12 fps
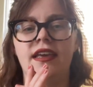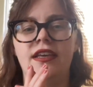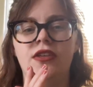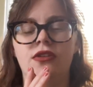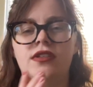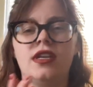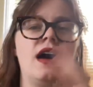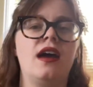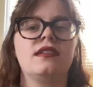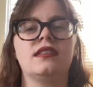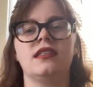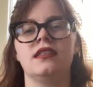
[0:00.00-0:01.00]
you're
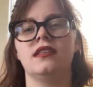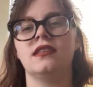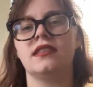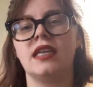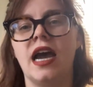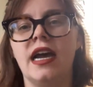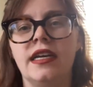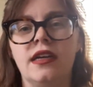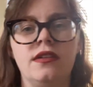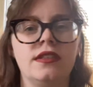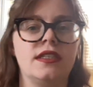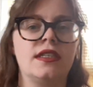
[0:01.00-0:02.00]
tossed to the side
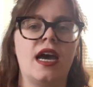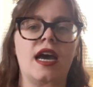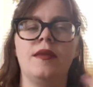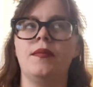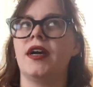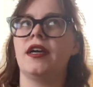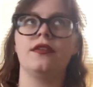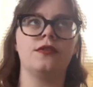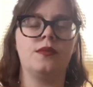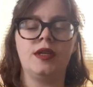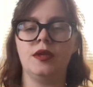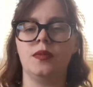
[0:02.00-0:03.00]
all the time by other
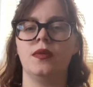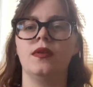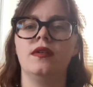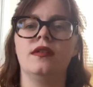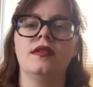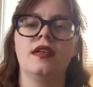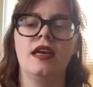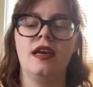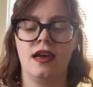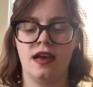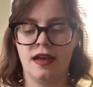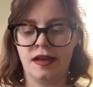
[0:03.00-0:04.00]
people.
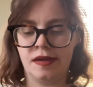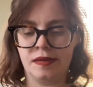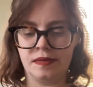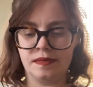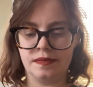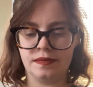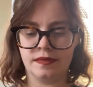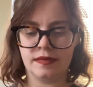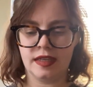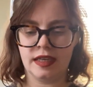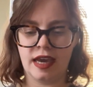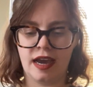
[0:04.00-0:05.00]

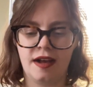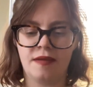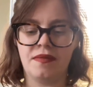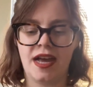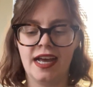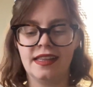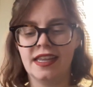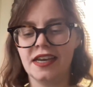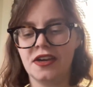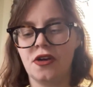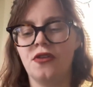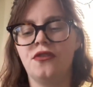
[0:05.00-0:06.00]
Yeah, I
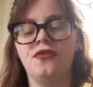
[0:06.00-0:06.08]
let go of